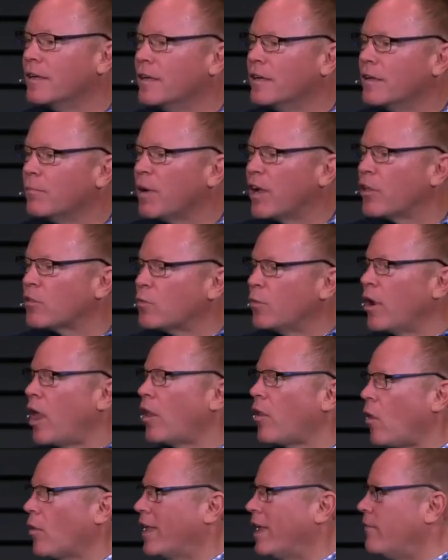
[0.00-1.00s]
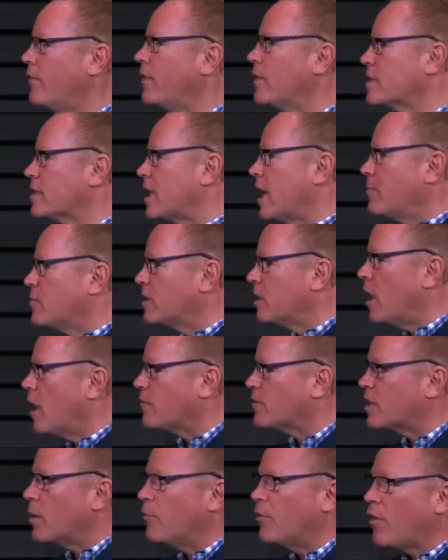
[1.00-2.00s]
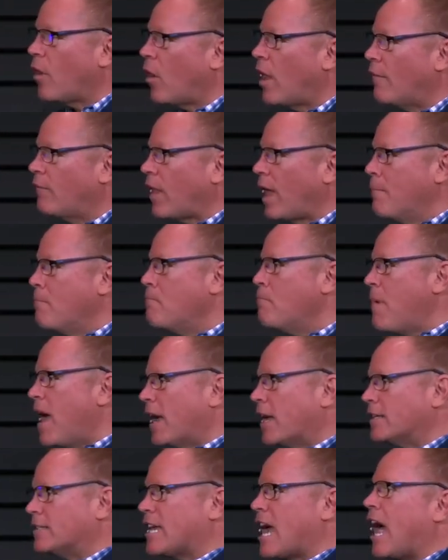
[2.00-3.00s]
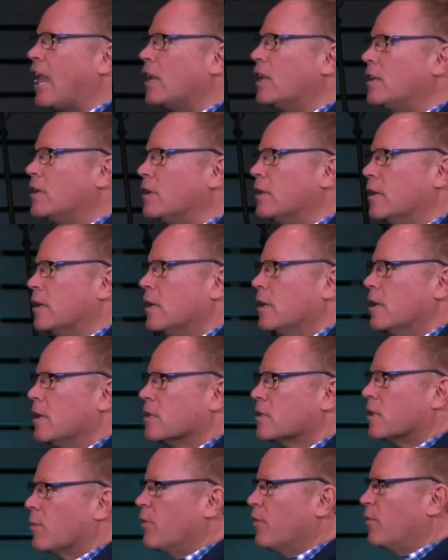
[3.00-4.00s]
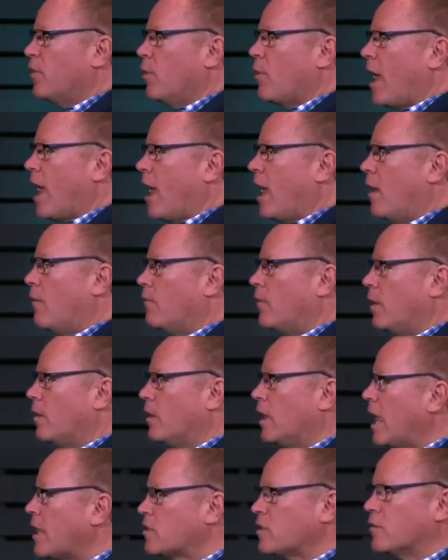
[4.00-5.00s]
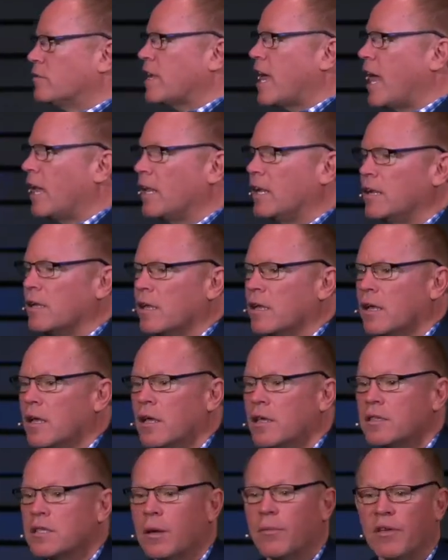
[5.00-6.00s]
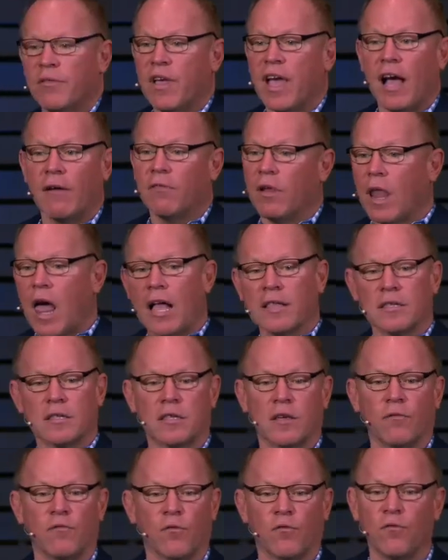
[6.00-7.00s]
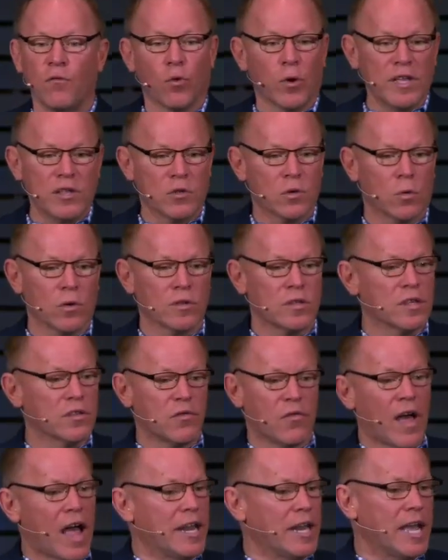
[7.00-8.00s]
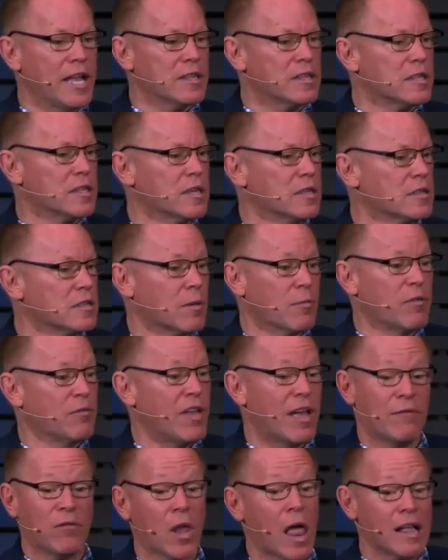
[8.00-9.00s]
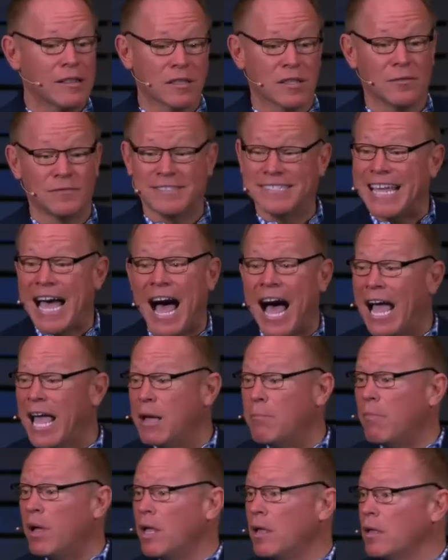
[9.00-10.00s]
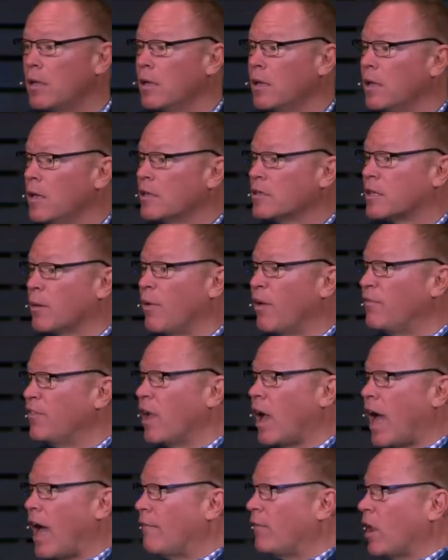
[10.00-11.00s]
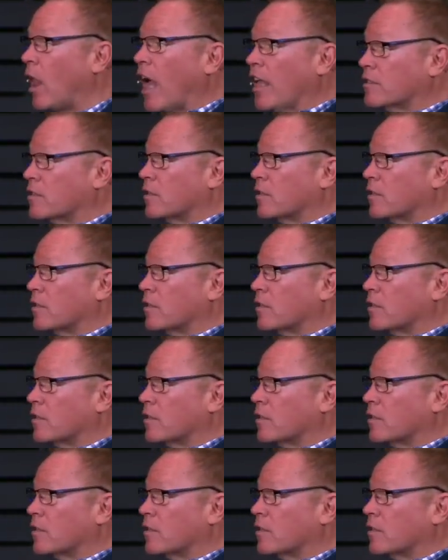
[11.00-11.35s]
Because we're not all given the same stuff. Some of y'all have like mega talent. Some of you have lesser talent. Some of you have lots of resources, finances. Some of you have lots of time. Some of you have lots